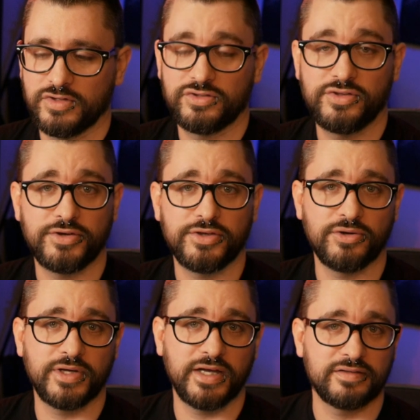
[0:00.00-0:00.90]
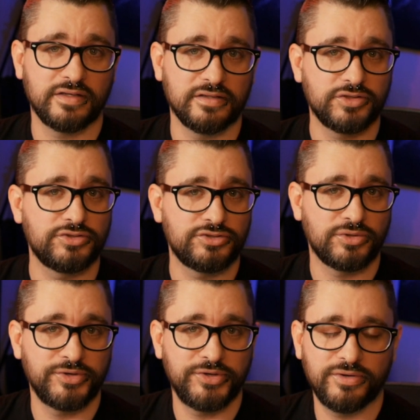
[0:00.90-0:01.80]
So there you go, guys, a little
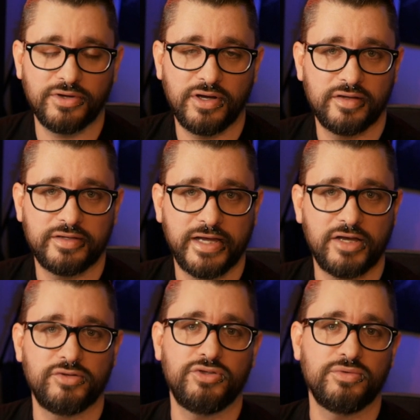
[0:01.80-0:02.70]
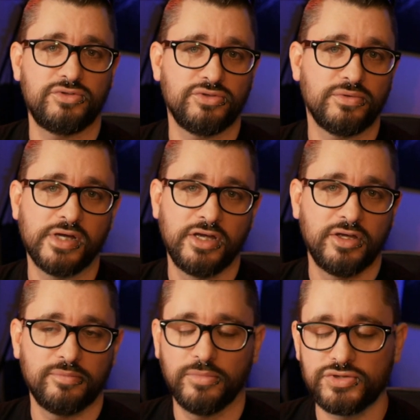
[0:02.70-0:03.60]
tutorial on how you do
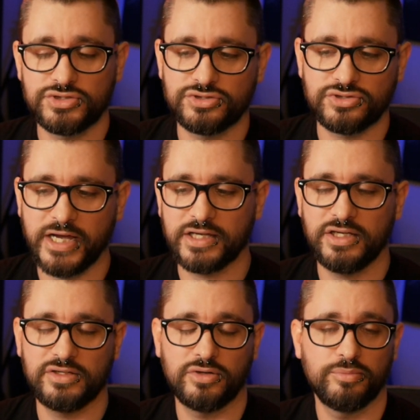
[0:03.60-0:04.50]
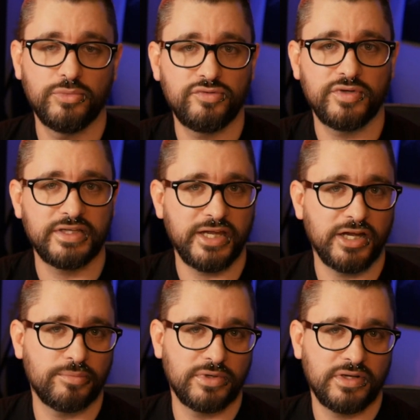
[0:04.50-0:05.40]
motion tracking or moving
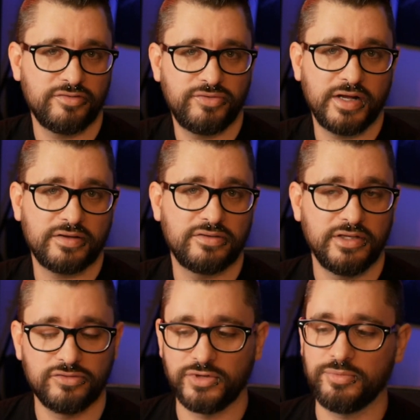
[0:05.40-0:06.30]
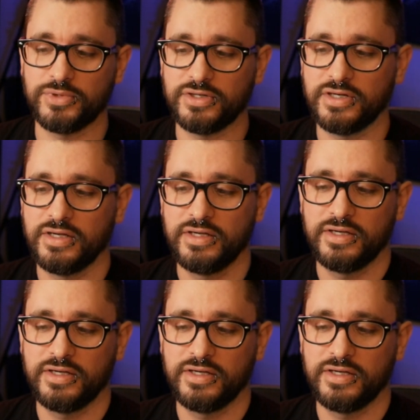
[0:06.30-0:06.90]
camera effects in Reaper.